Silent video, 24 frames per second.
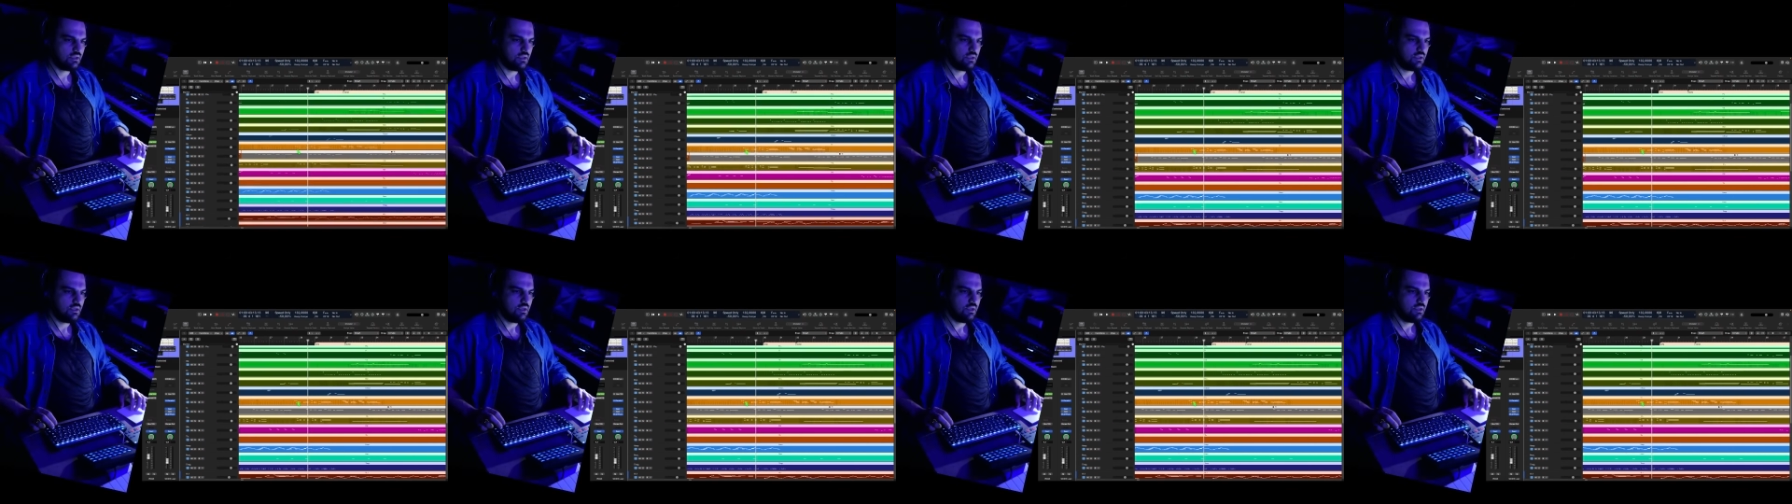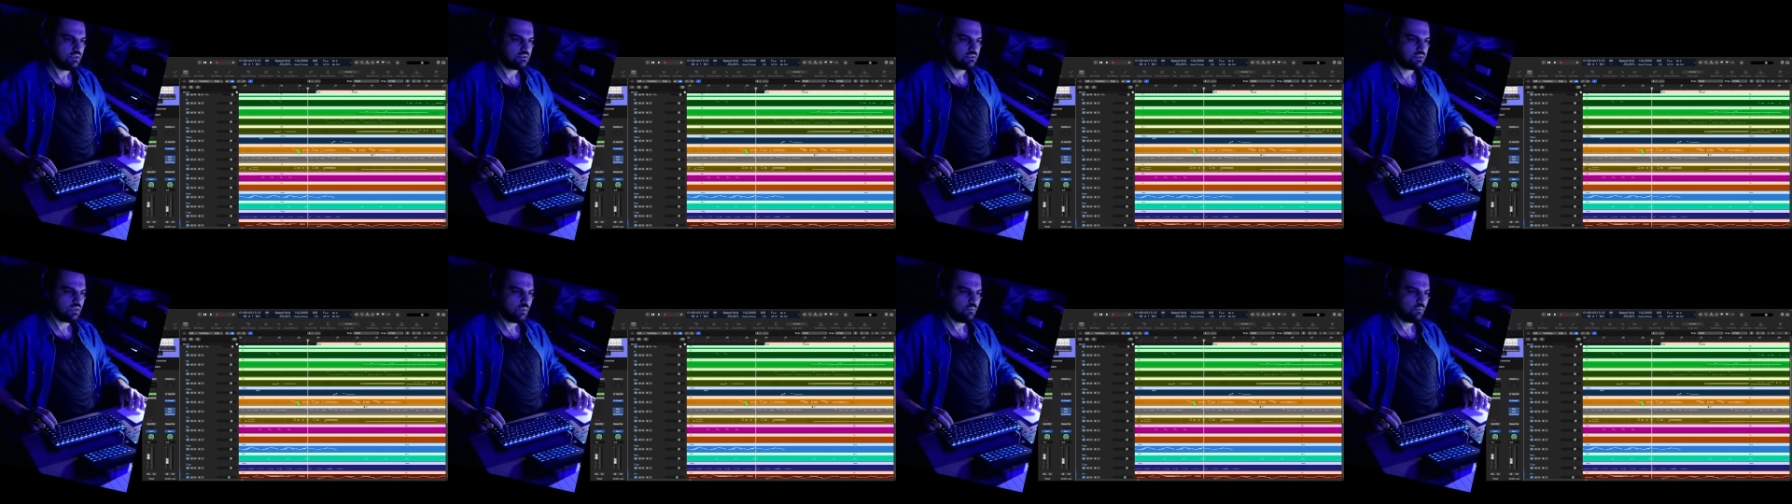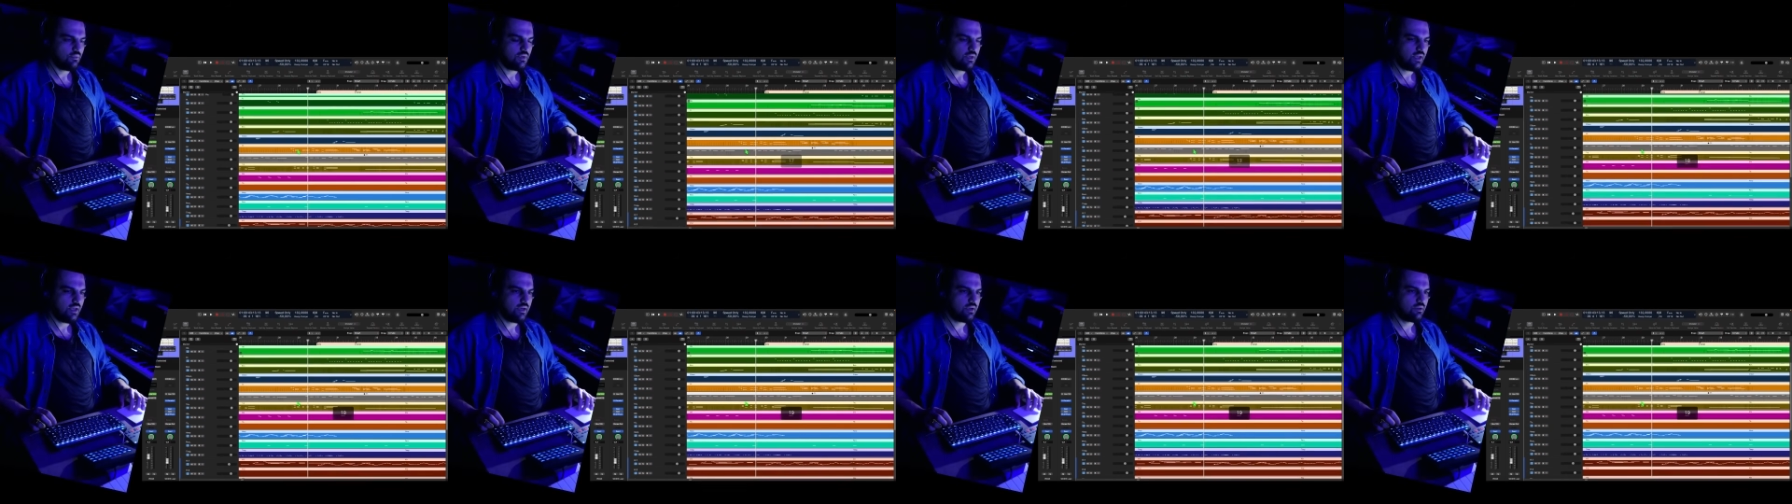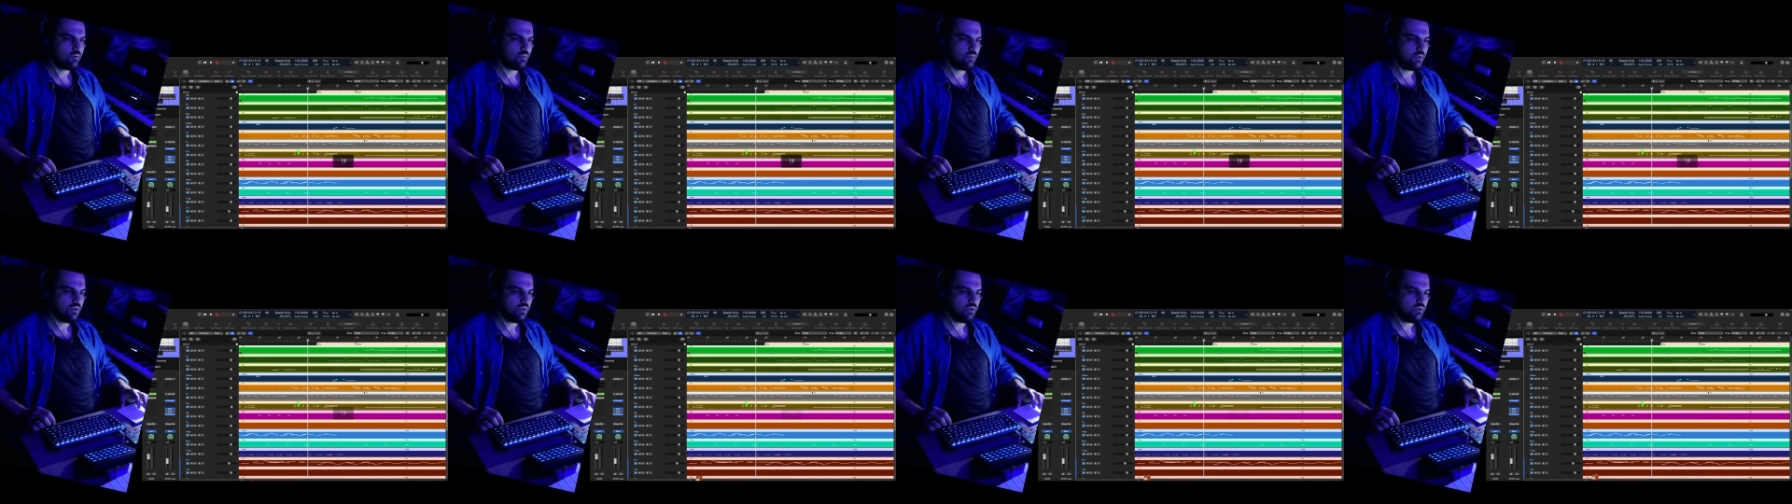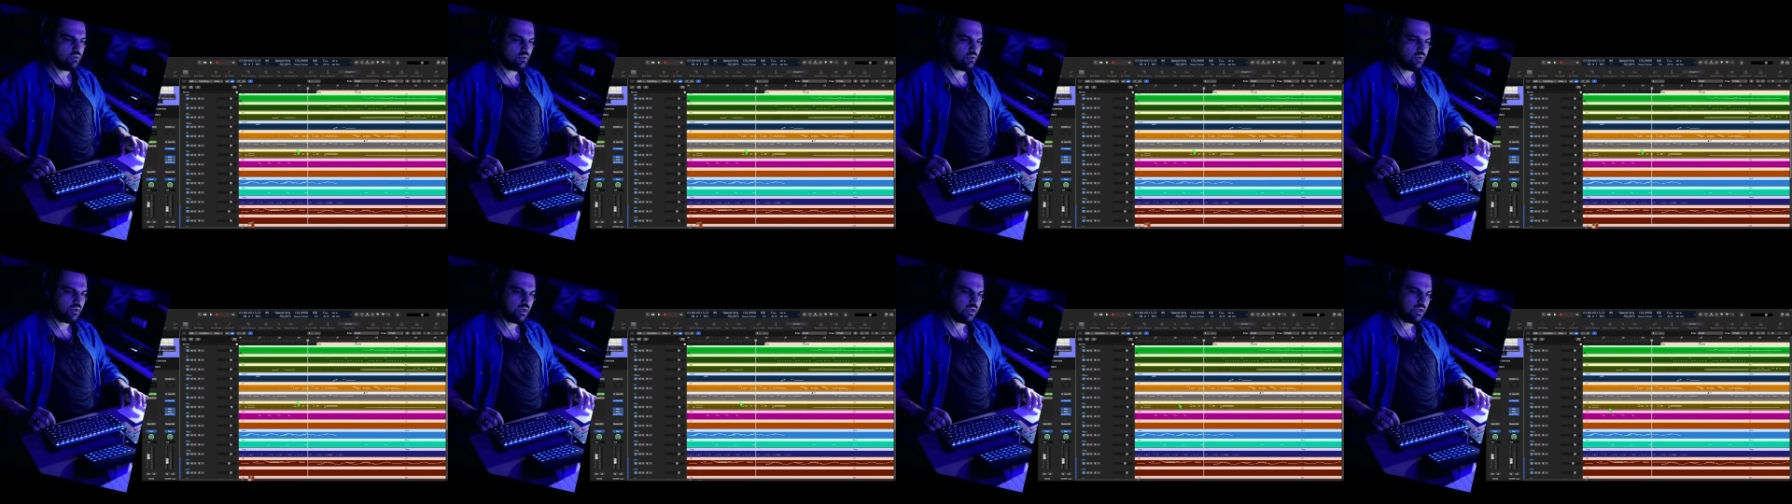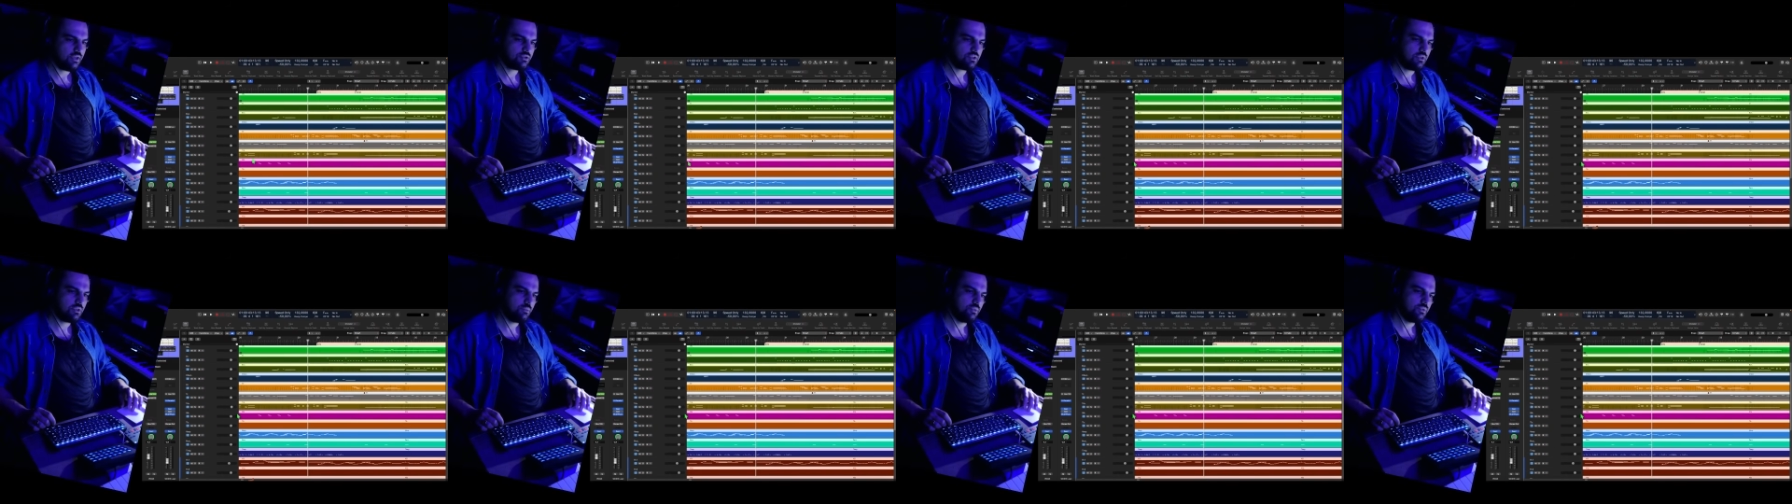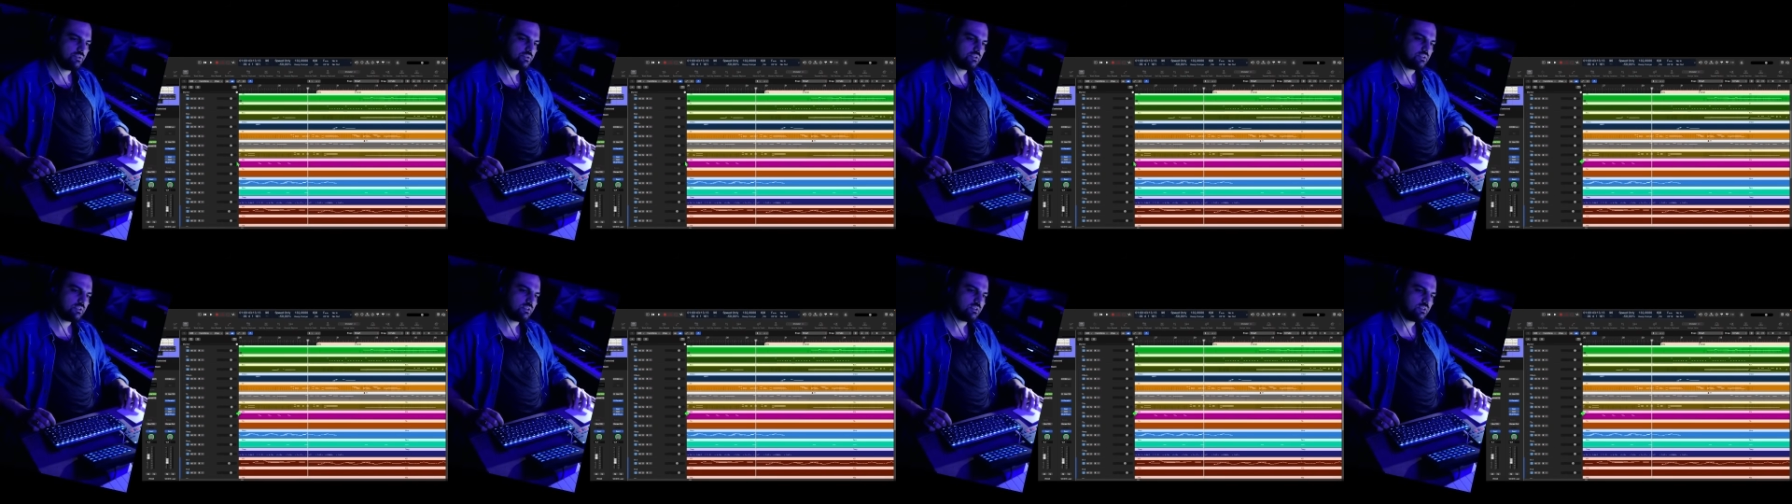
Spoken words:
something like real orchestral music,